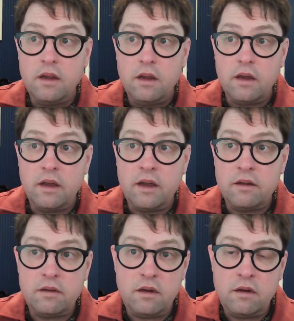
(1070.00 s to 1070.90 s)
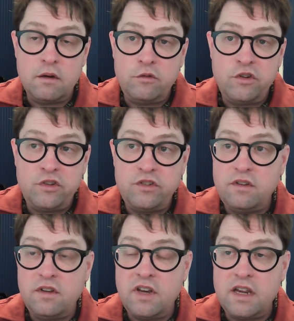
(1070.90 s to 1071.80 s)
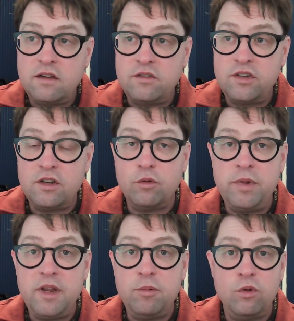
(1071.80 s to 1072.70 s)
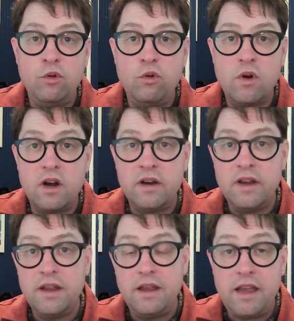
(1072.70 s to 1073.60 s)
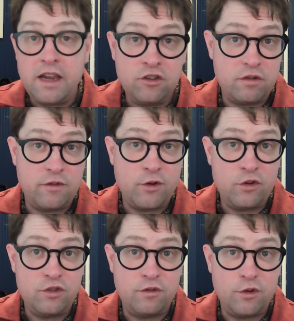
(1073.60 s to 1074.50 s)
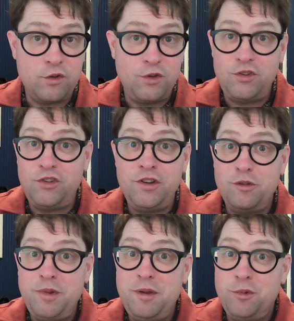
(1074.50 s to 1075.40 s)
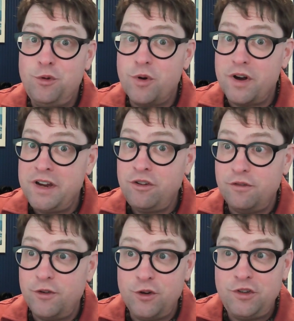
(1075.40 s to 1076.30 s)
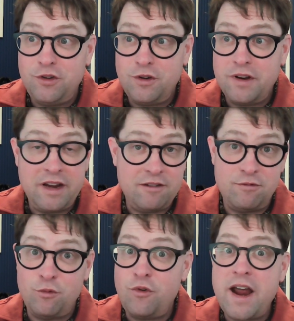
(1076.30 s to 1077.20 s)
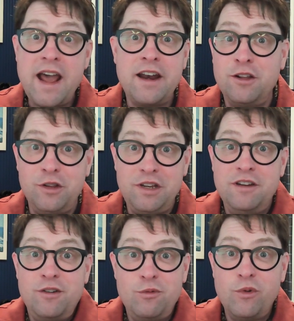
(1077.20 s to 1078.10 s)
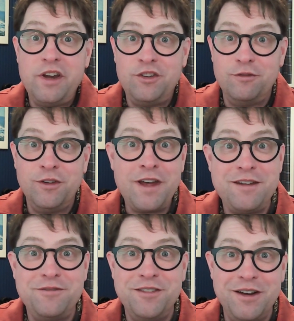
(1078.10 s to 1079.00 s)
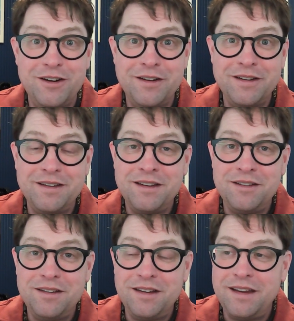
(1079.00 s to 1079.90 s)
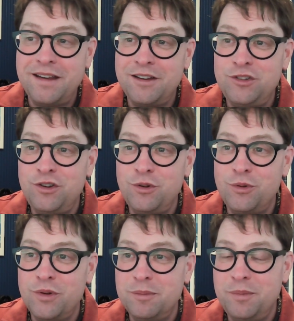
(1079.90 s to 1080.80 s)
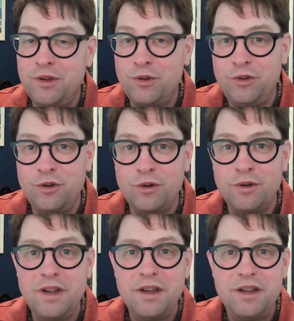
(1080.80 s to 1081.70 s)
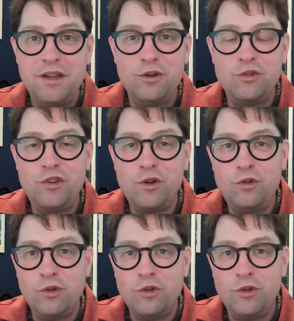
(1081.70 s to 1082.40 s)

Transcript: Just take single people who are extroverts versus single people who are introverts. You're going to have radically different ways of life there as you build your social